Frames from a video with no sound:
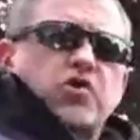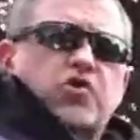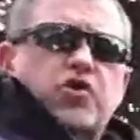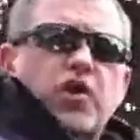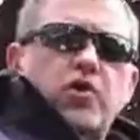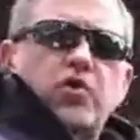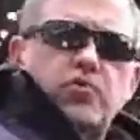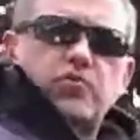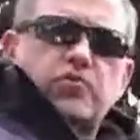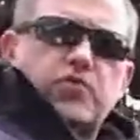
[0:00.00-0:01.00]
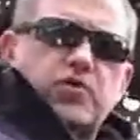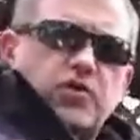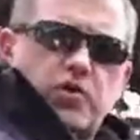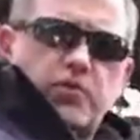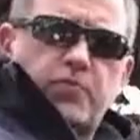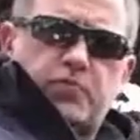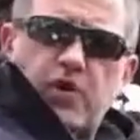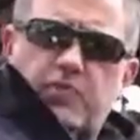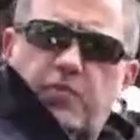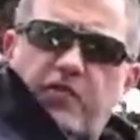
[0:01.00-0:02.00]
So to,
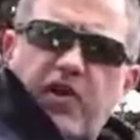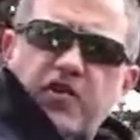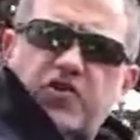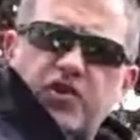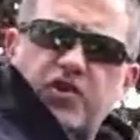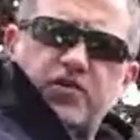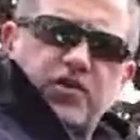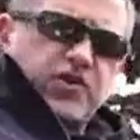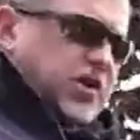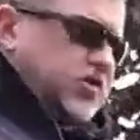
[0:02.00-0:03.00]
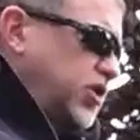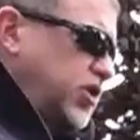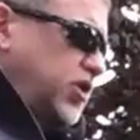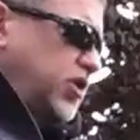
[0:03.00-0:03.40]
it prevents the, the tendency to get